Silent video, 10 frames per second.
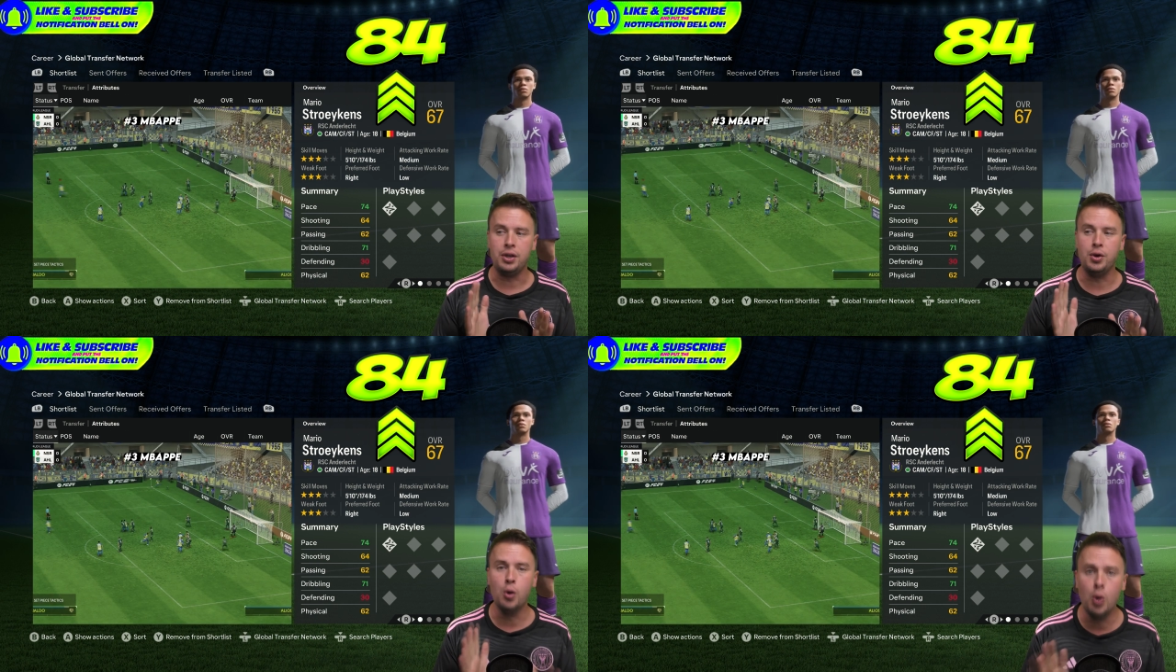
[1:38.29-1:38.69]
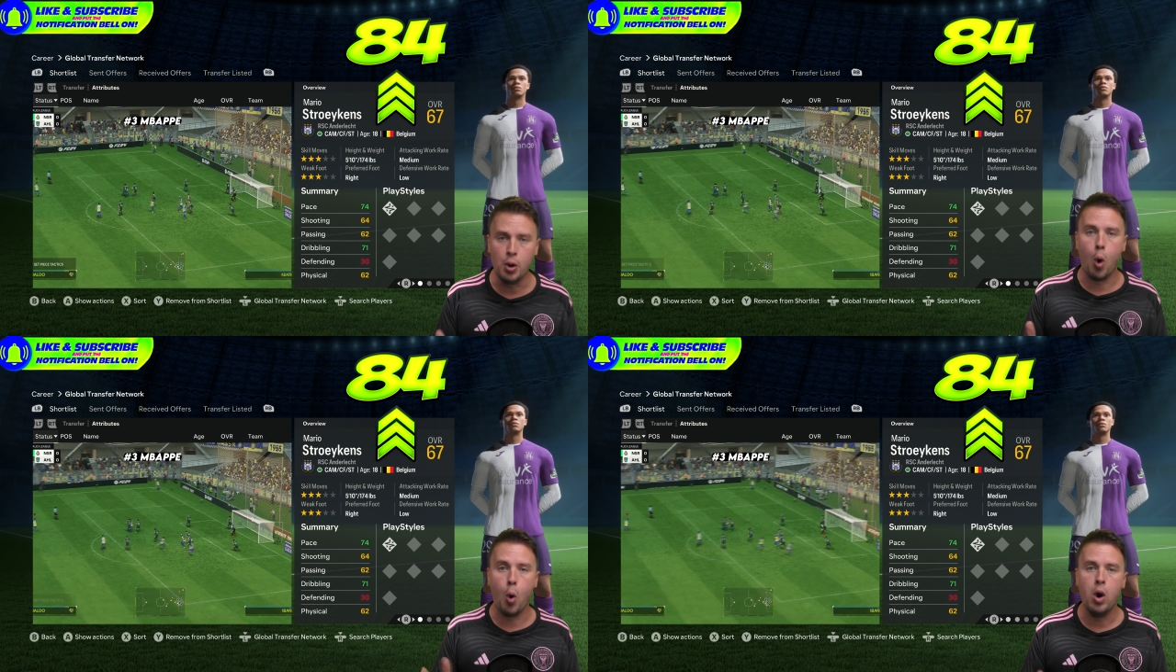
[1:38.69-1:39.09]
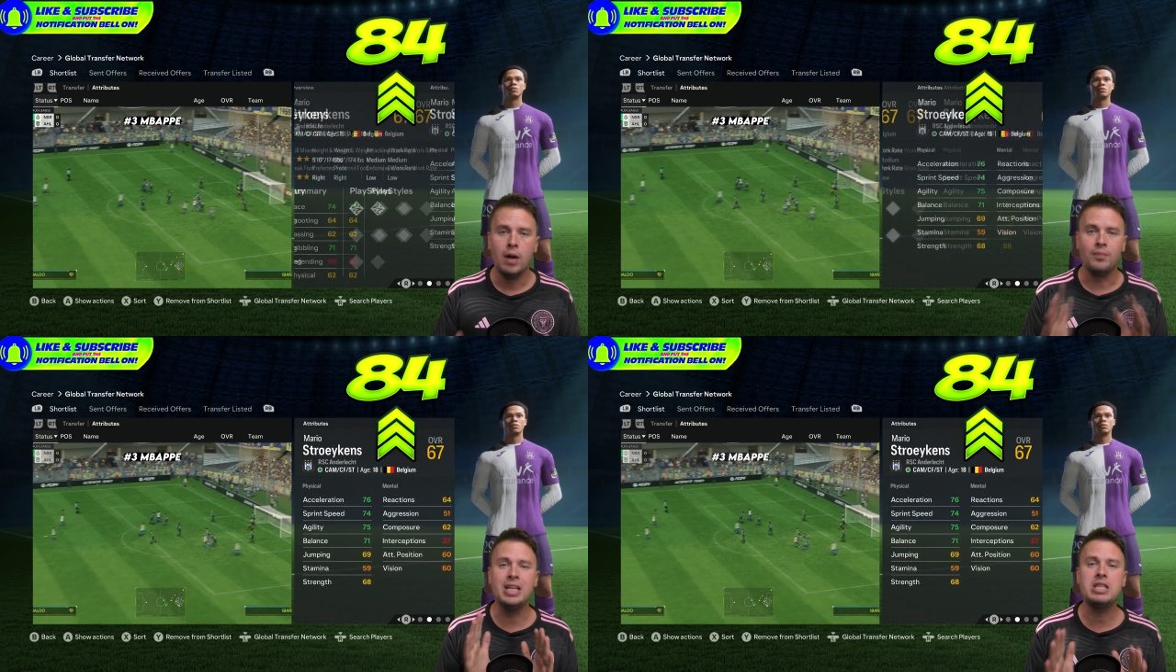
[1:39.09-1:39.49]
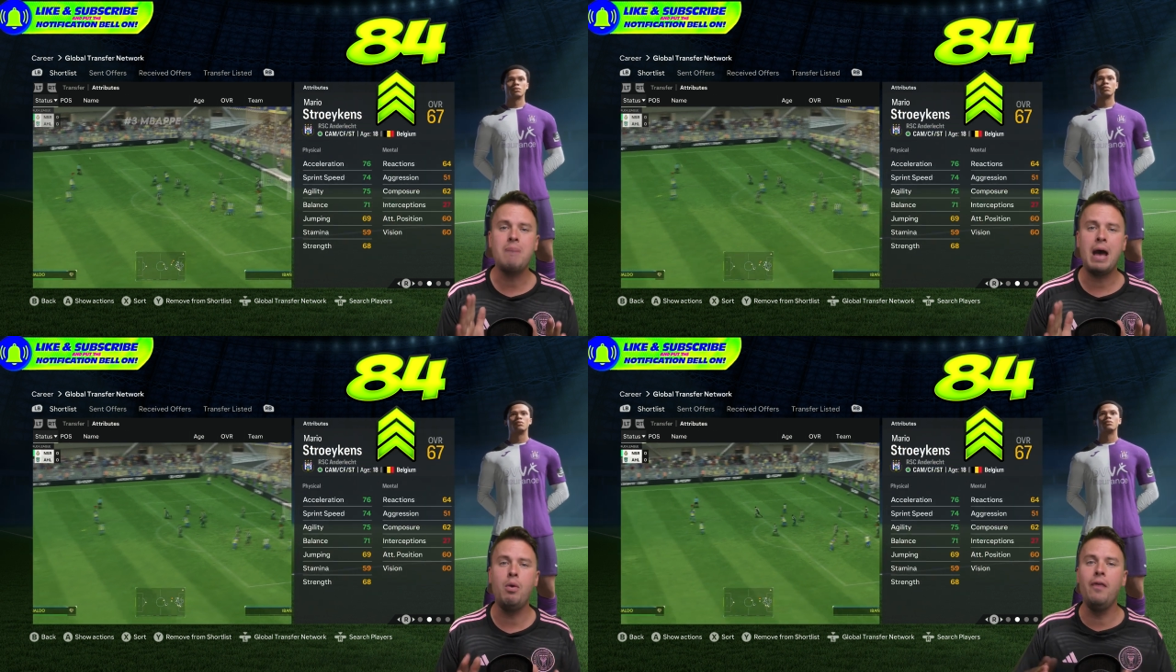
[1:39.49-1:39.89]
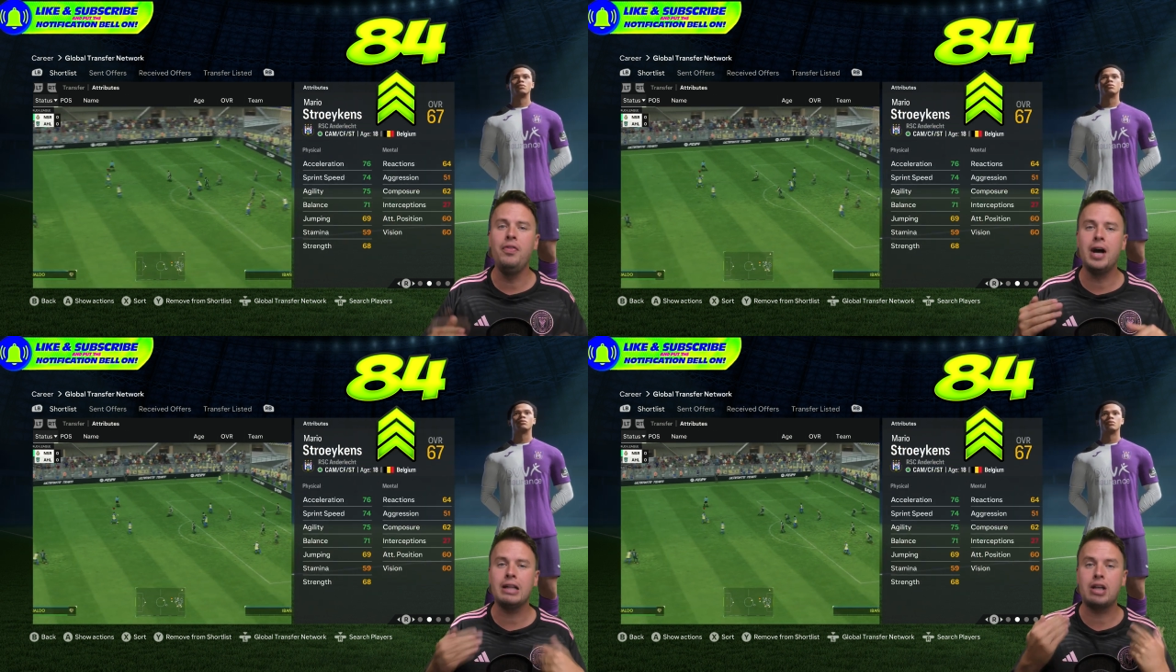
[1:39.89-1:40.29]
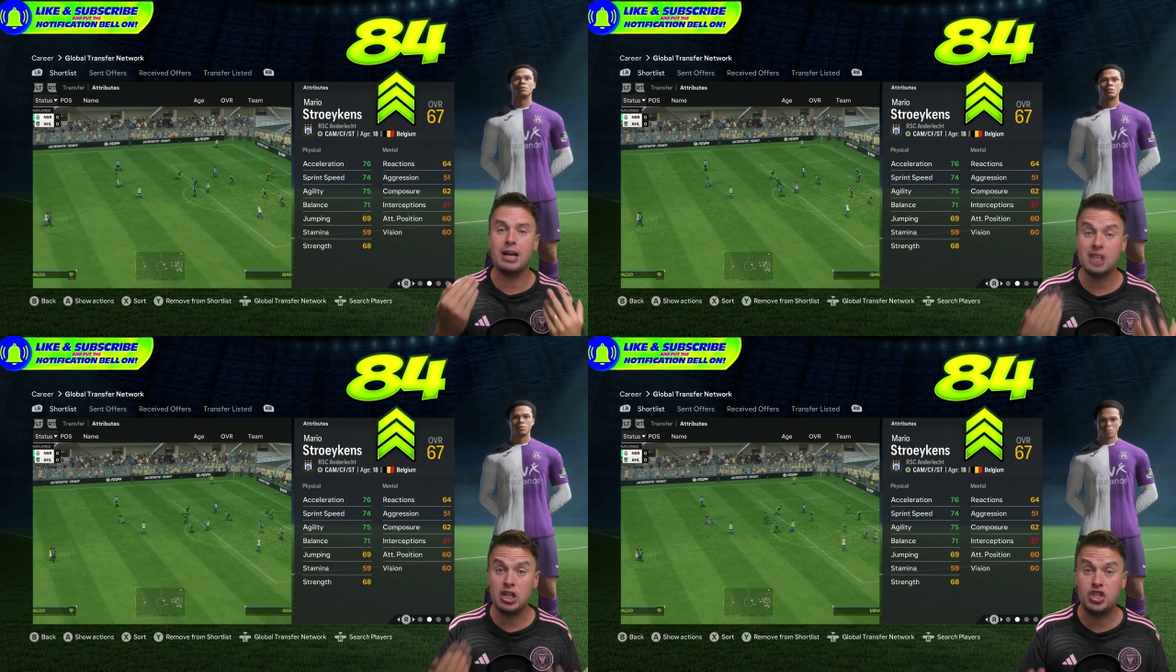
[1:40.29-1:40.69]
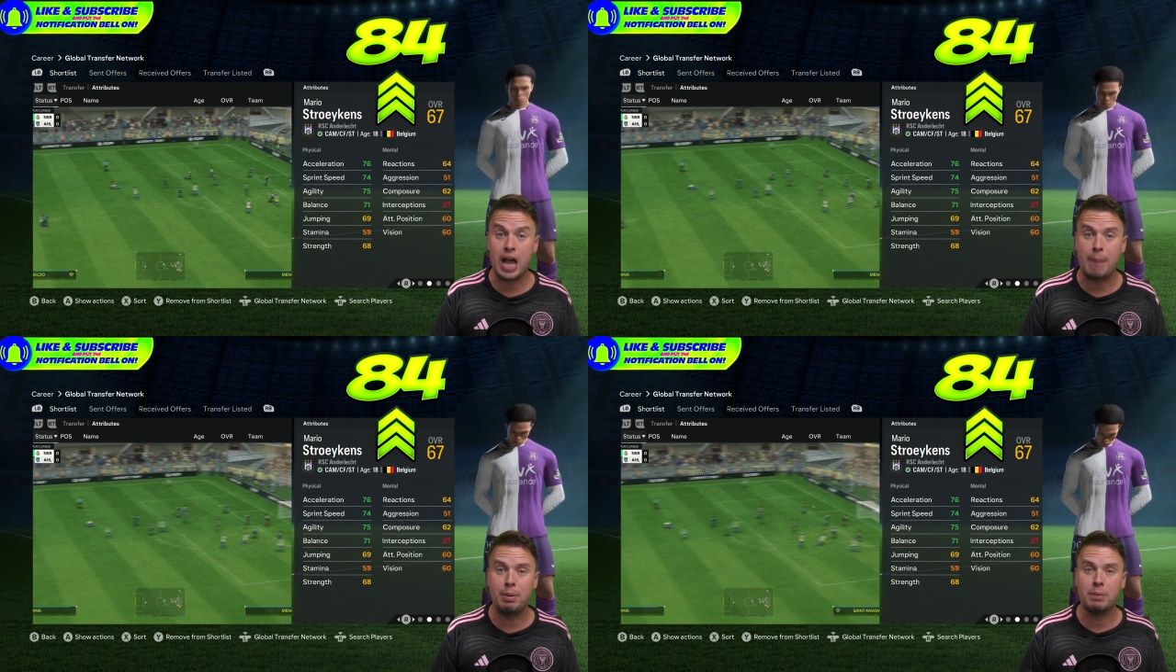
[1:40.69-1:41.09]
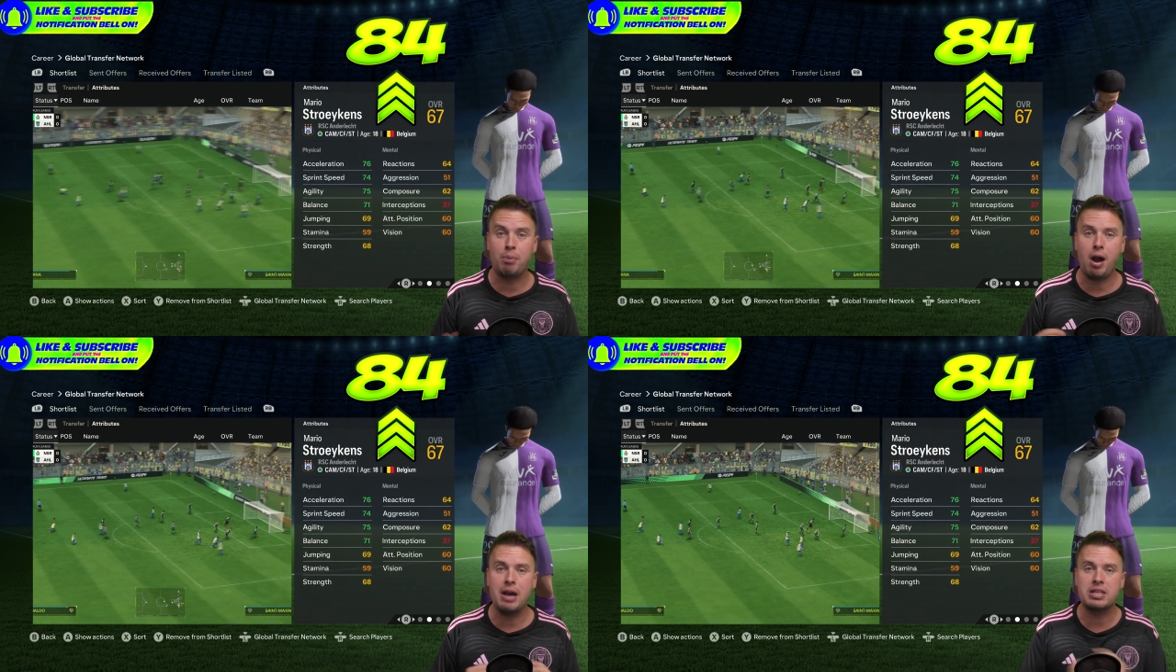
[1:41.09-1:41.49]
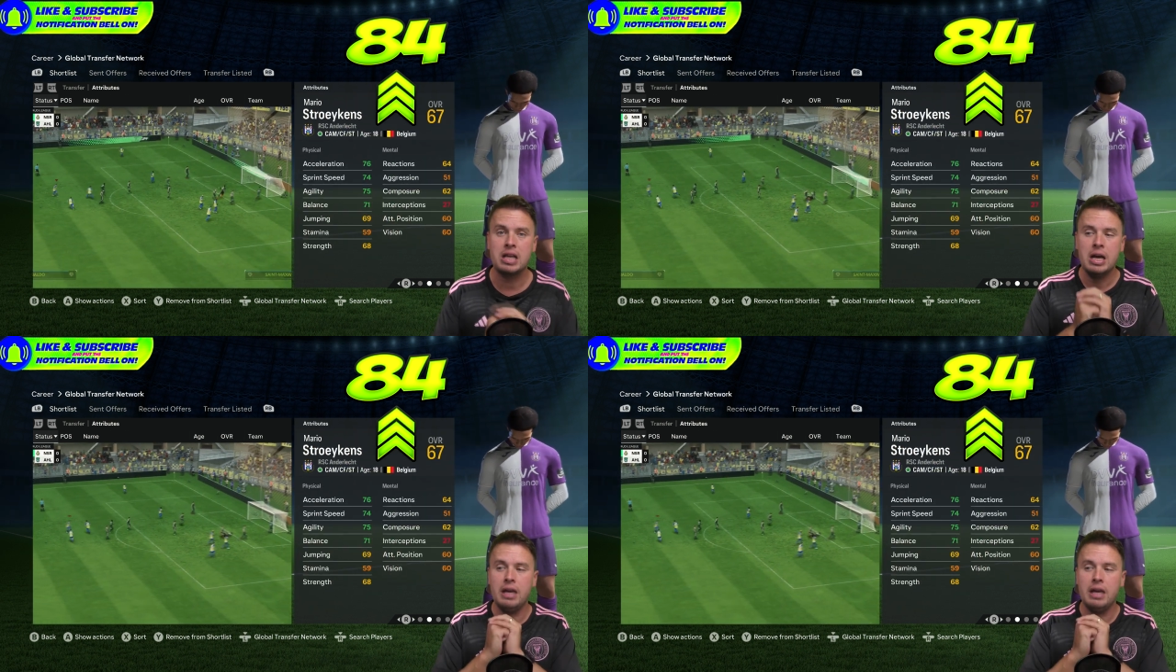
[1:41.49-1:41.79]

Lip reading: you know this man will not cost a jackpot price.